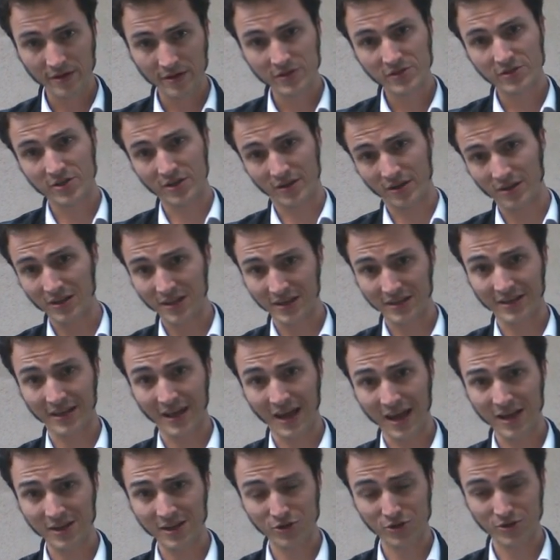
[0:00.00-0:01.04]
to collect
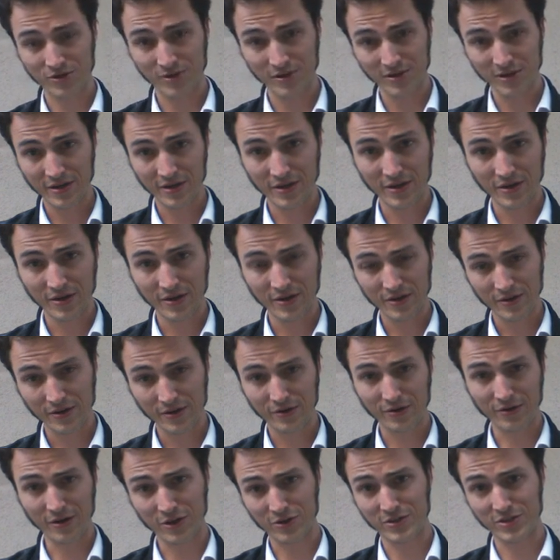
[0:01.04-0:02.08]
cash.
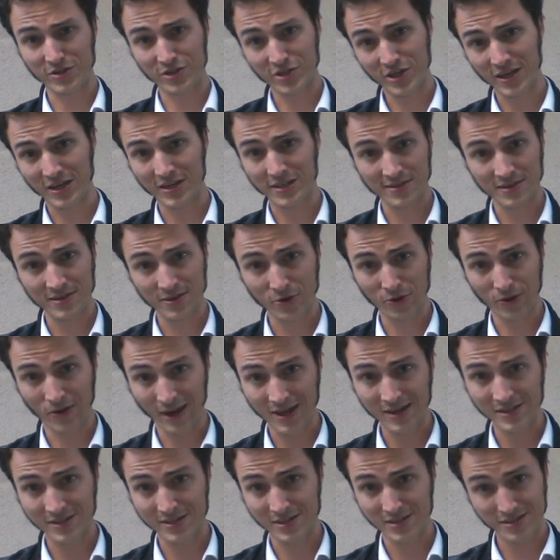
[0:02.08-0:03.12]
Correction, checks your
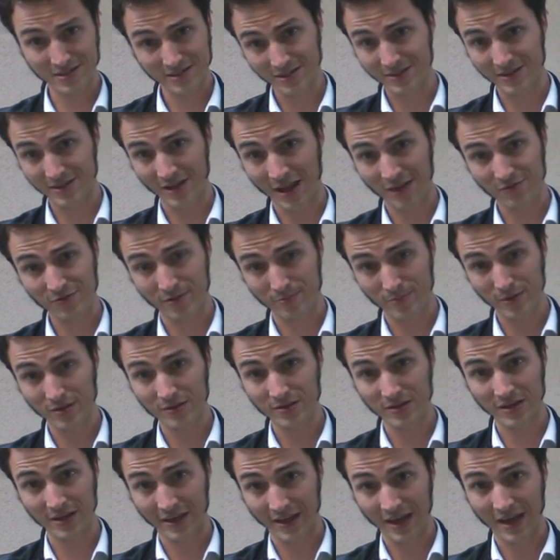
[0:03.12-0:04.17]
ass doesn't have the
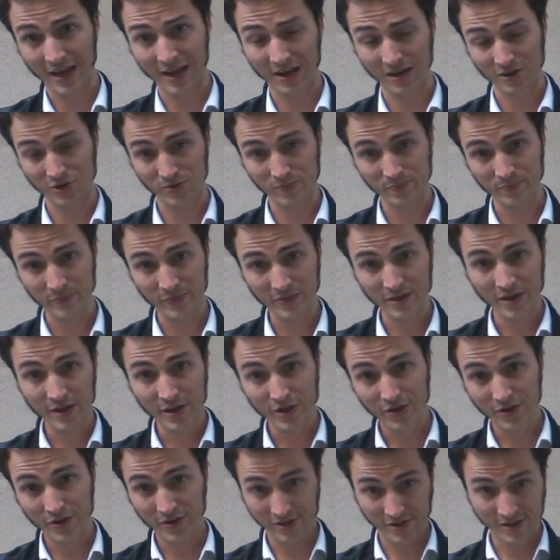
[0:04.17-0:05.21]
ability to cash.
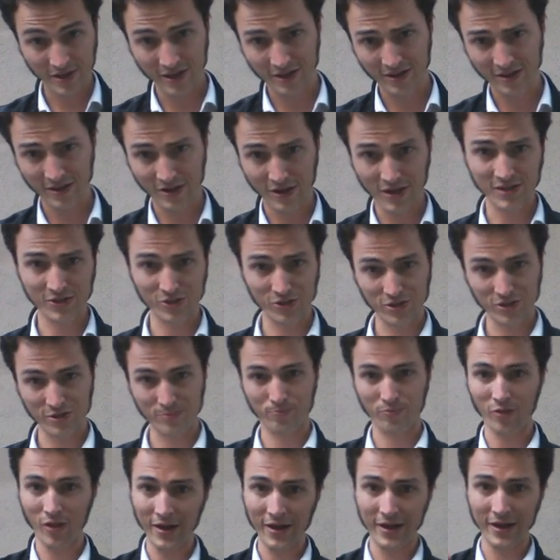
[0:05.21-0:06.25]
You guys are just
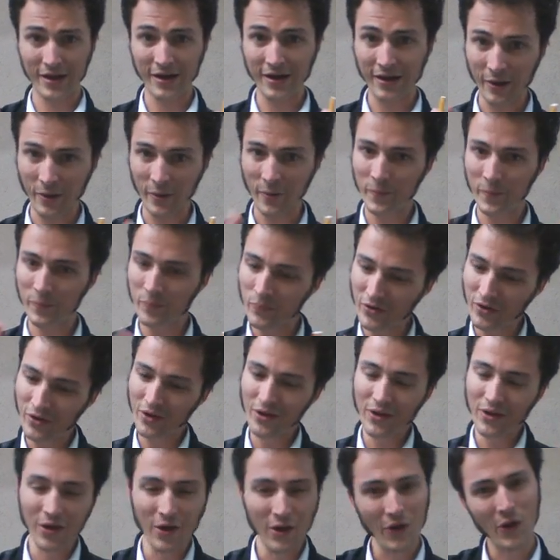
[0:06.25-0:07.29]
playing
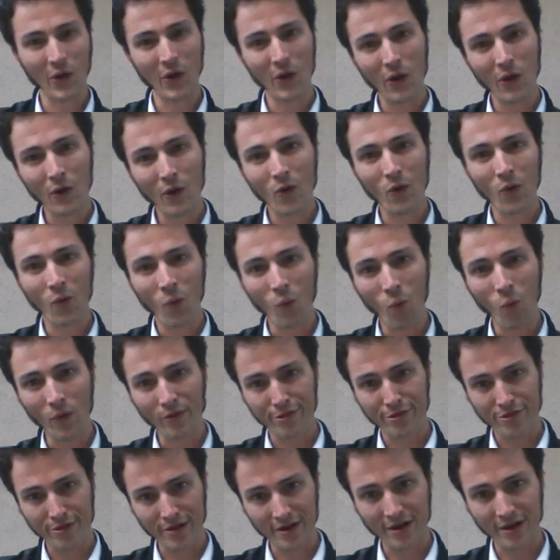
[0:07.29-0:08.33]

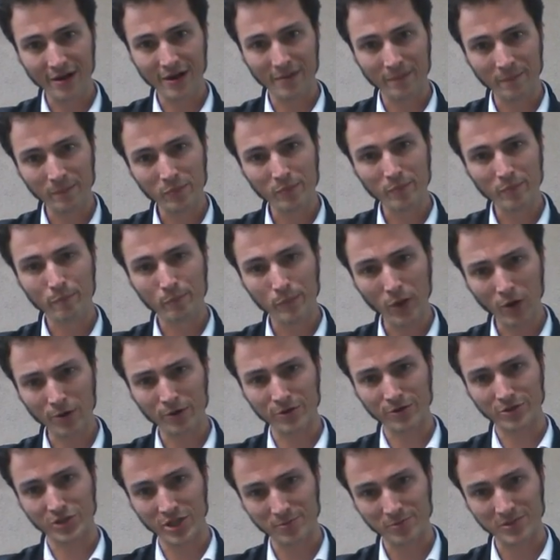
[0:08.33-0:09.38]
with poker
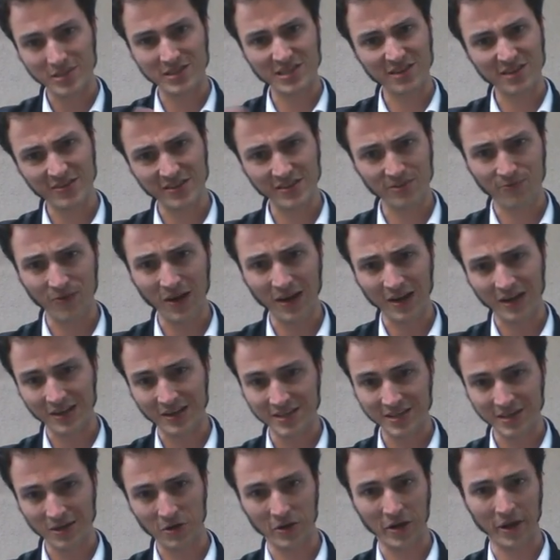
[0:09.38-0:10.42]
chips as if it's a fucking
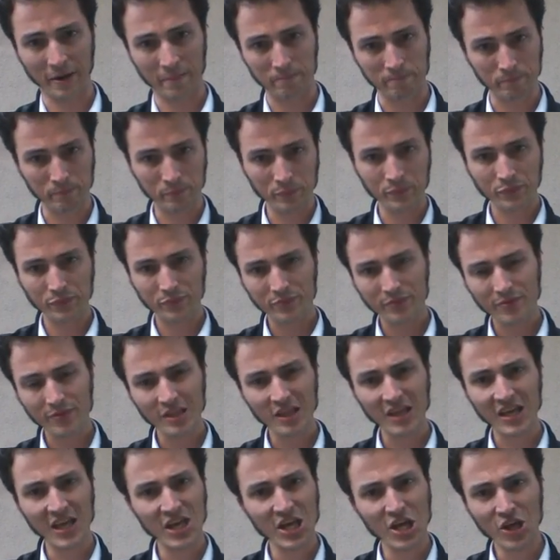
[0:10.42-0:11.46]
casino game.
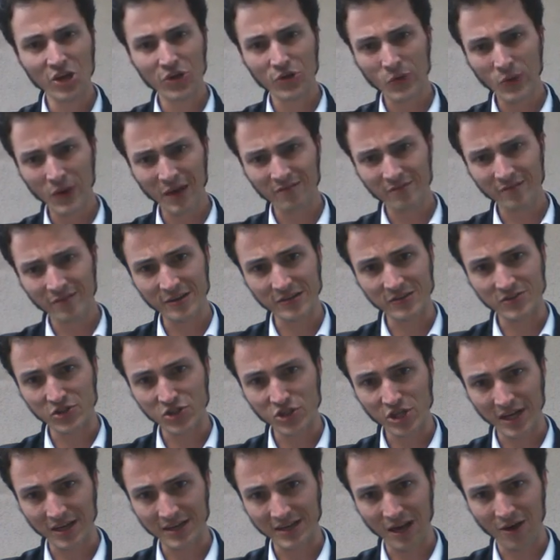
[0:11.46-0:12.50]
You haven't even
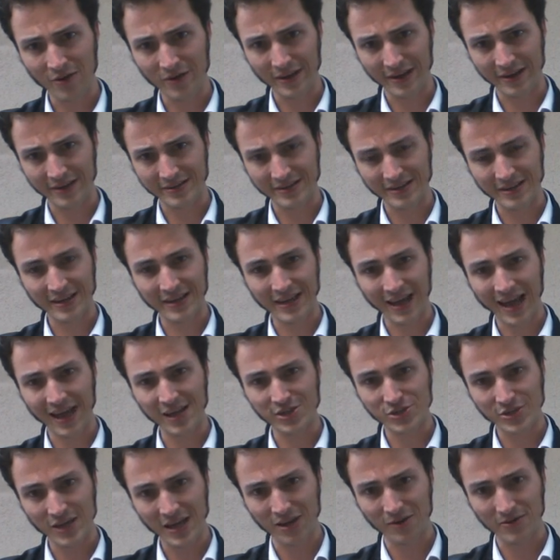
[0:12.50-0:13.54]
checked out yet,
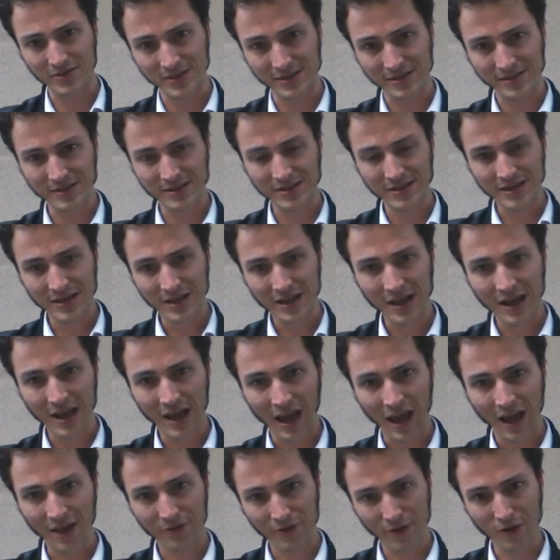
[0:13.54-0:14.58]
cashed out
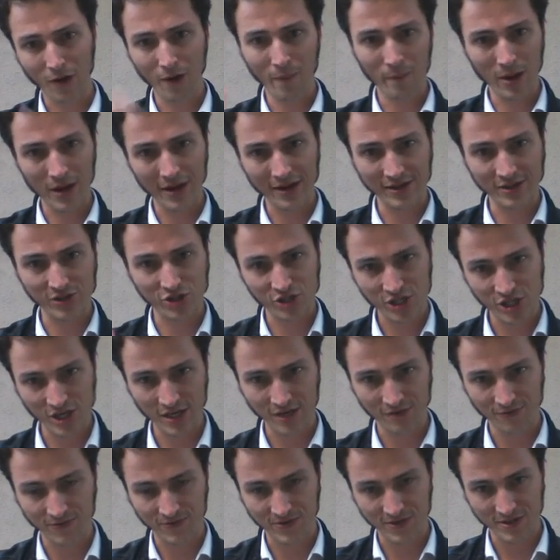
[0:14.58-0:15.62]
at the almighty
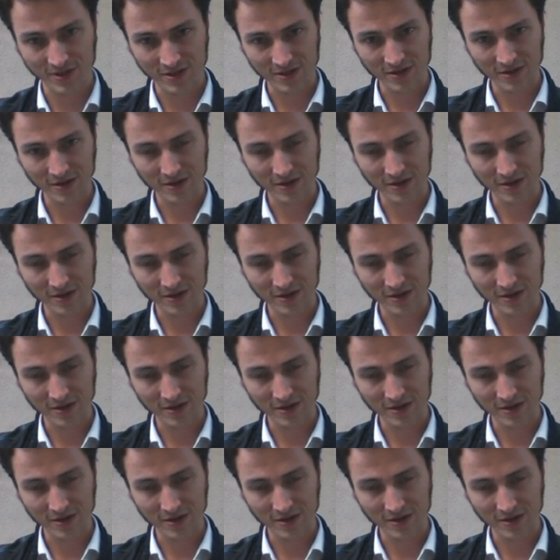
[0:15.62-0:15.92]
Chiefs